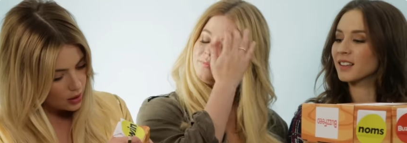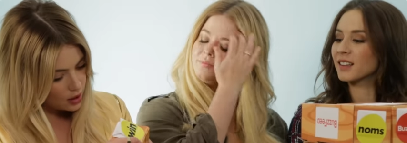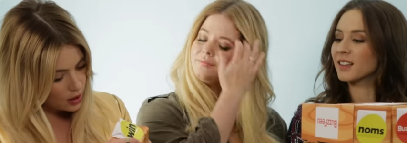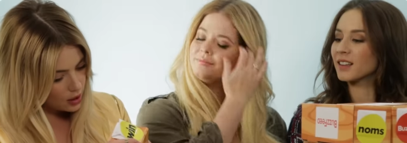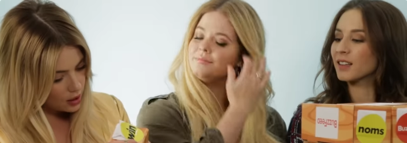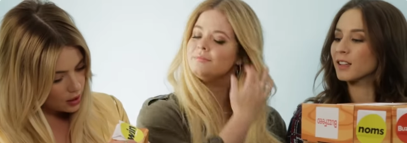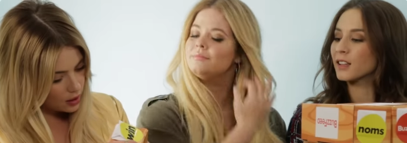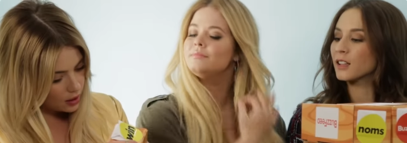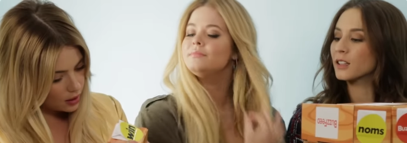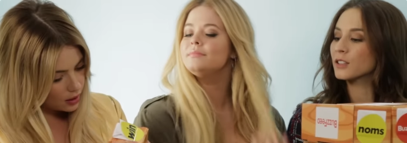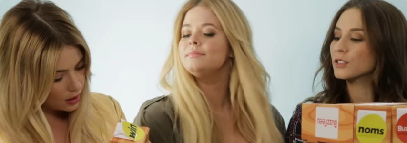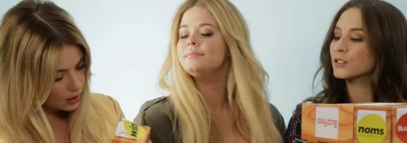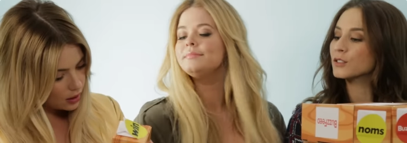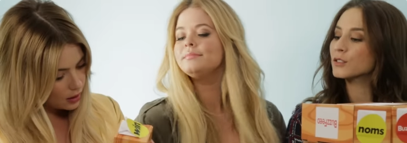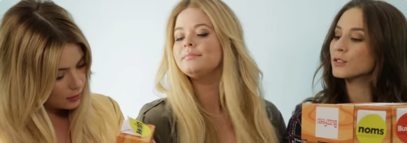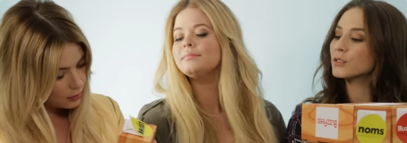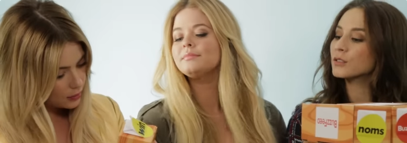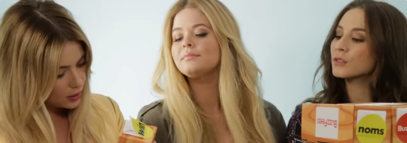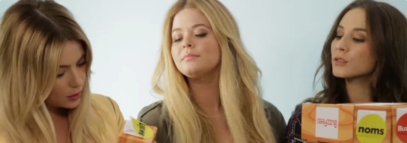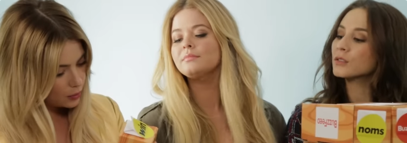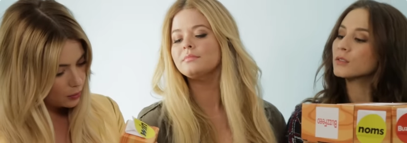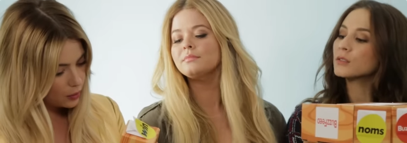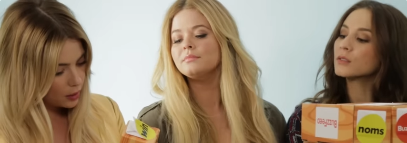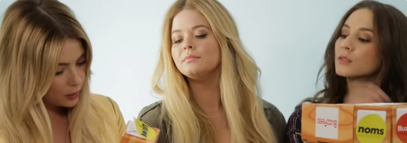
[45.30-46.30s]
Speaker 1: Um,
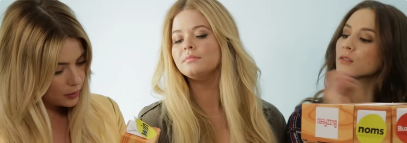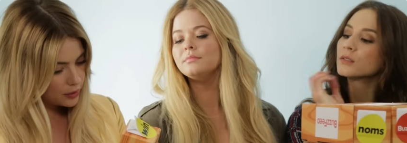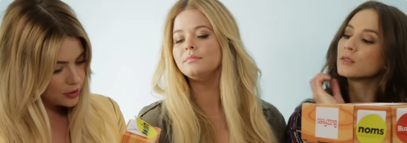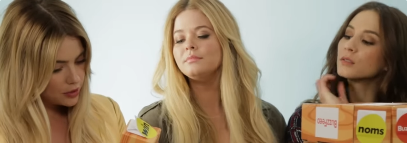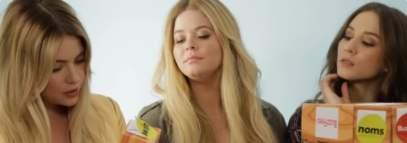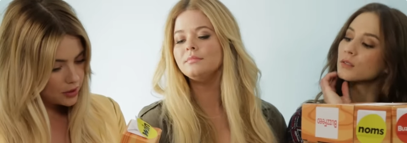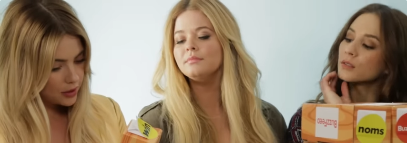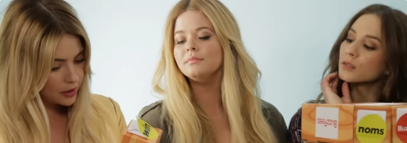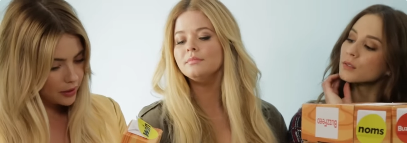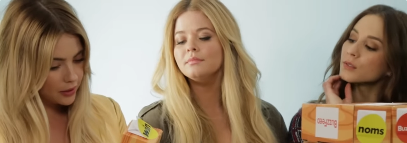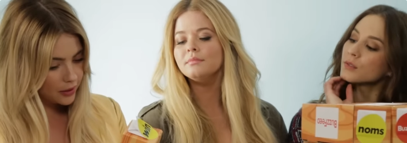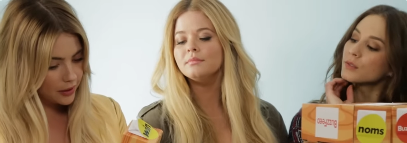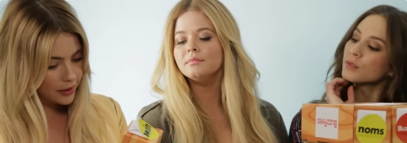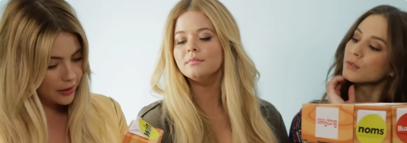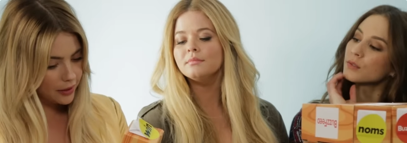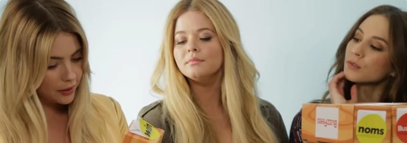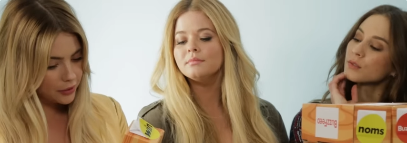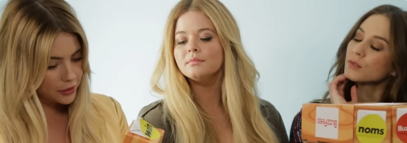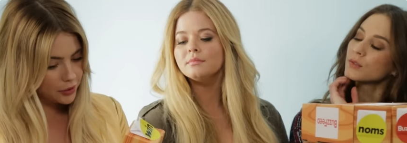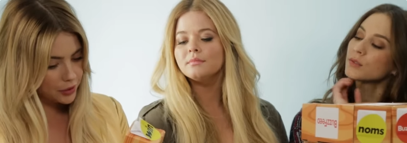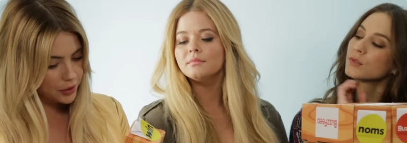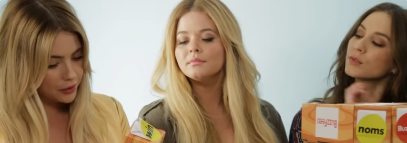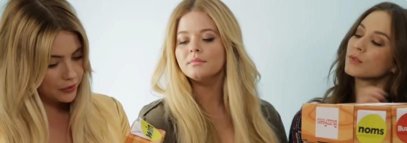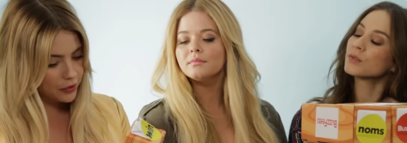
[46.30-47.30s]
what would you say to your
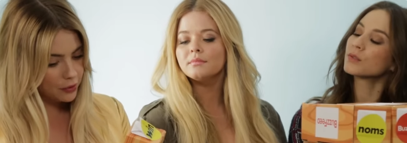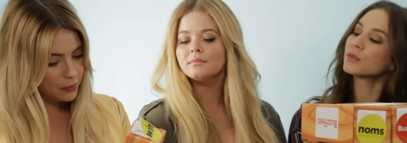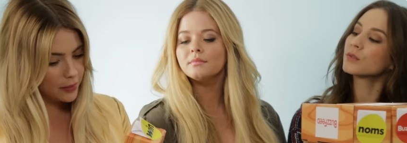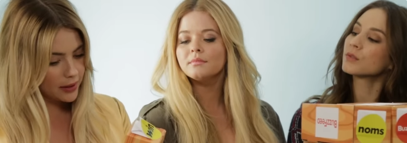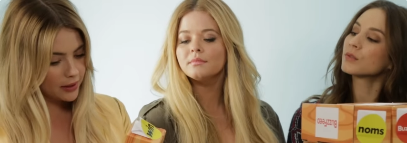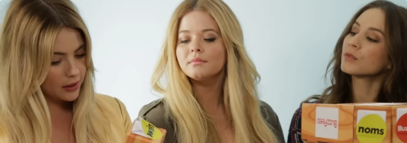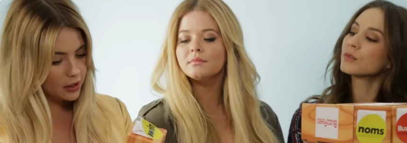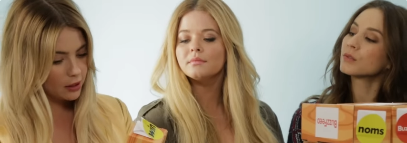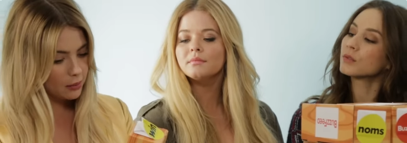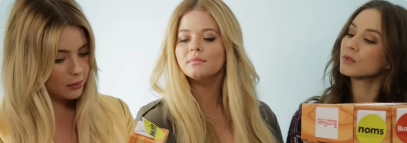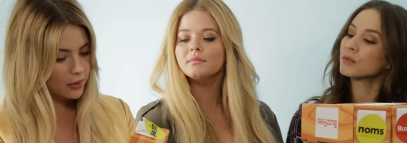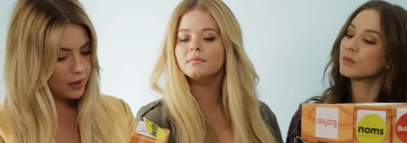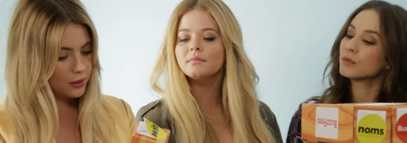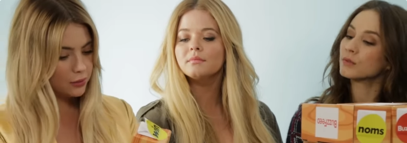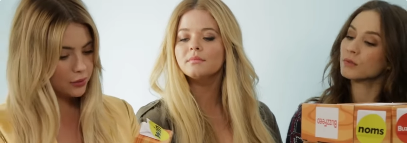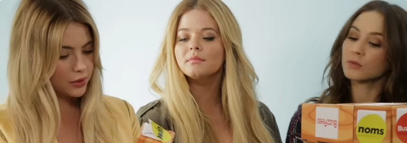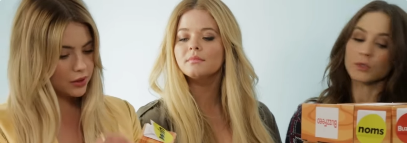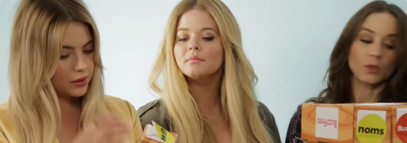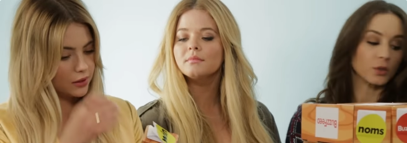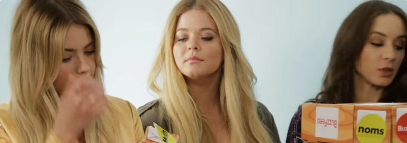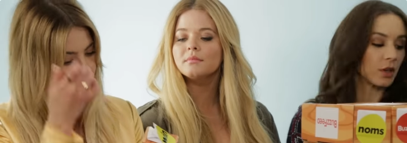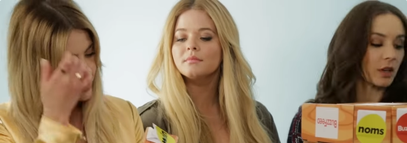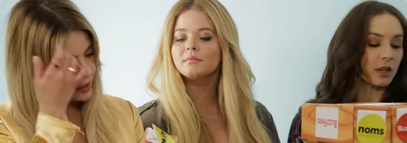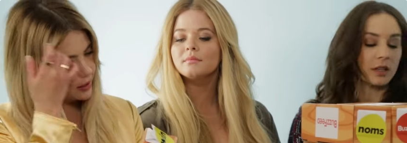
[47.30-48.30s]
character if you met them in
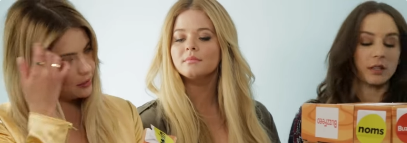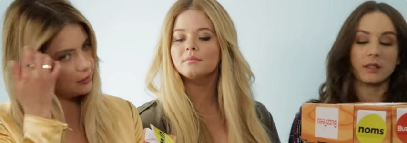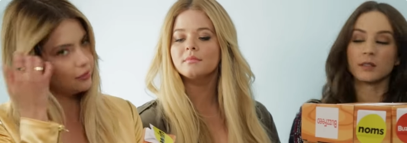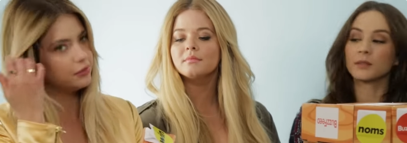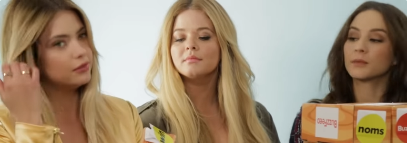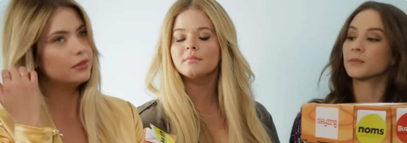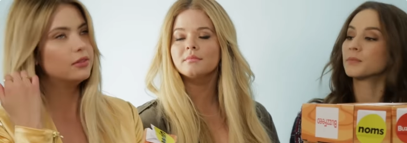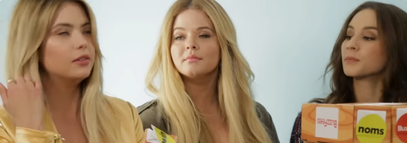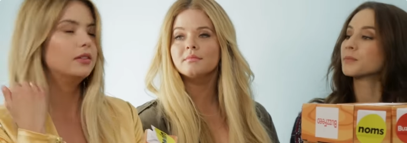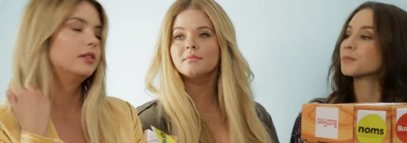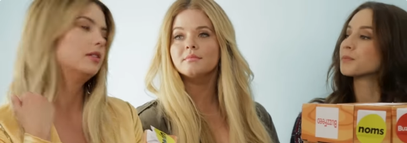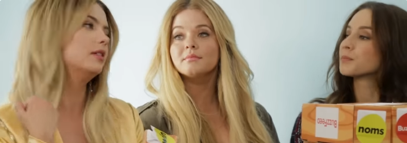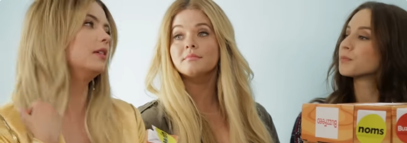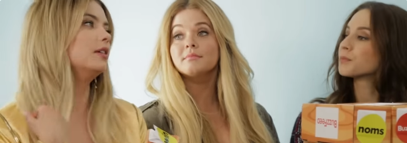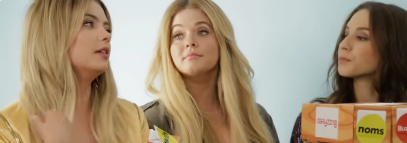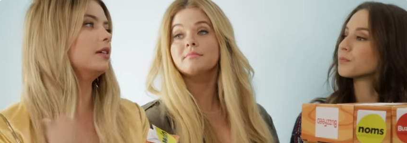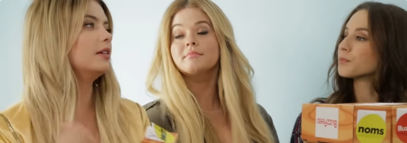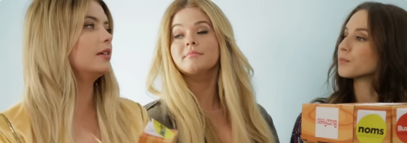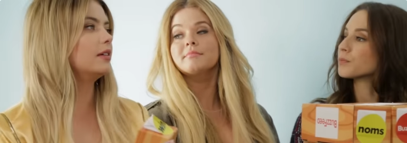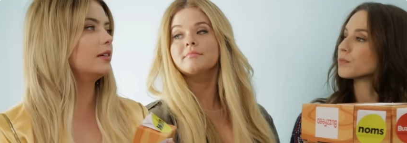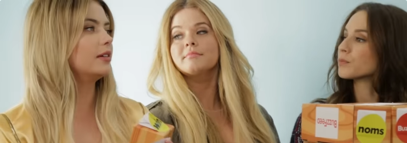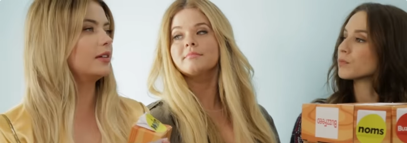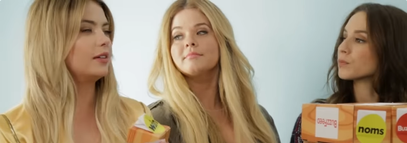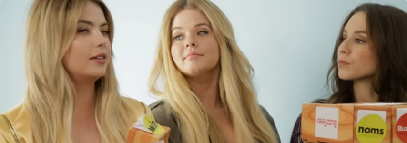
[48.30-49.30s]
real life?
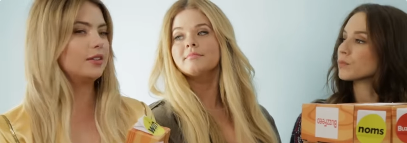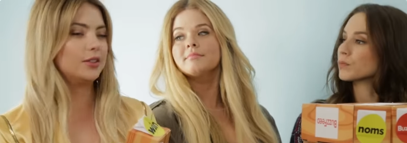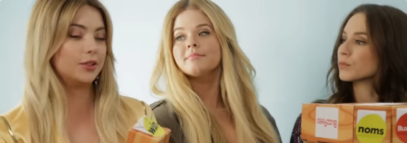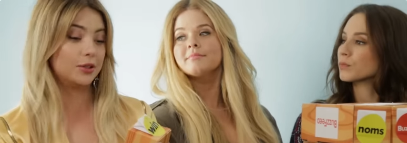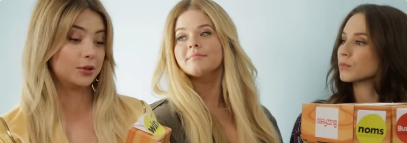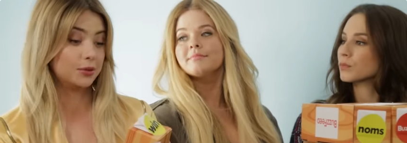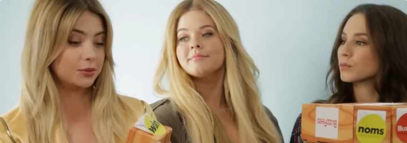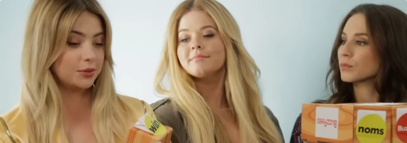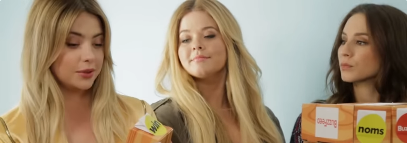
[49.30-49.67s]
You're